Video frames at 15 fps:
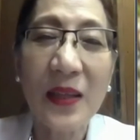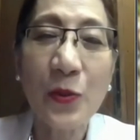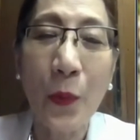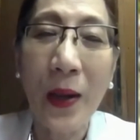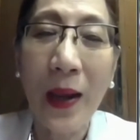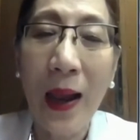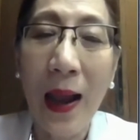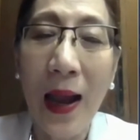will
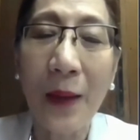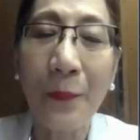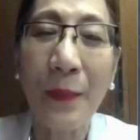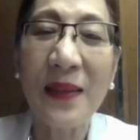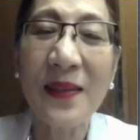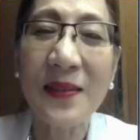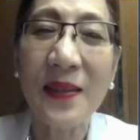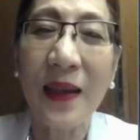come
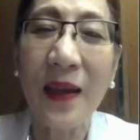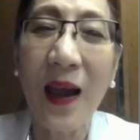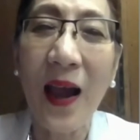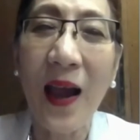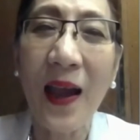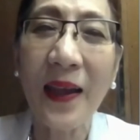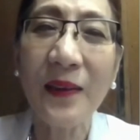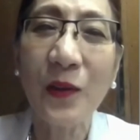and say,
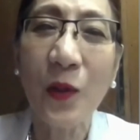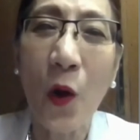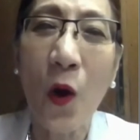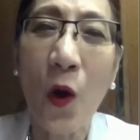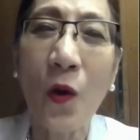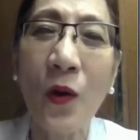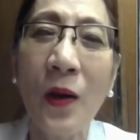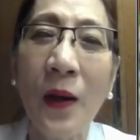ay,
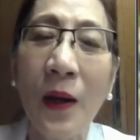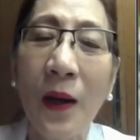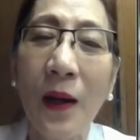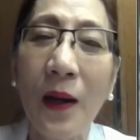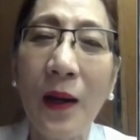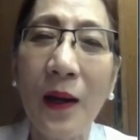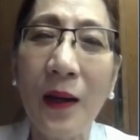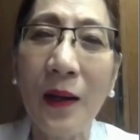doc,
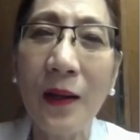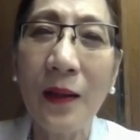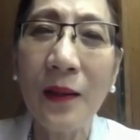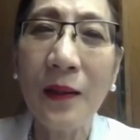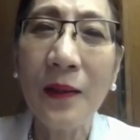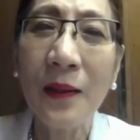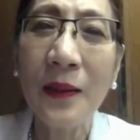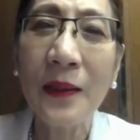
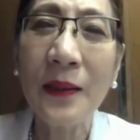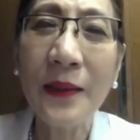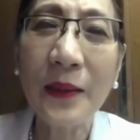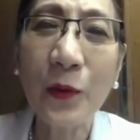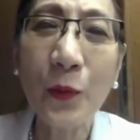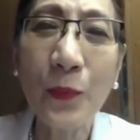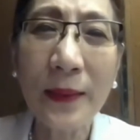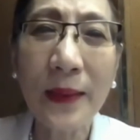hindi
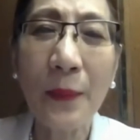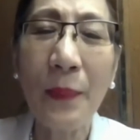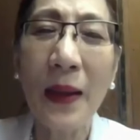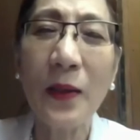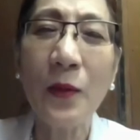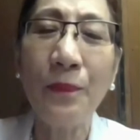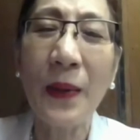tumataba yung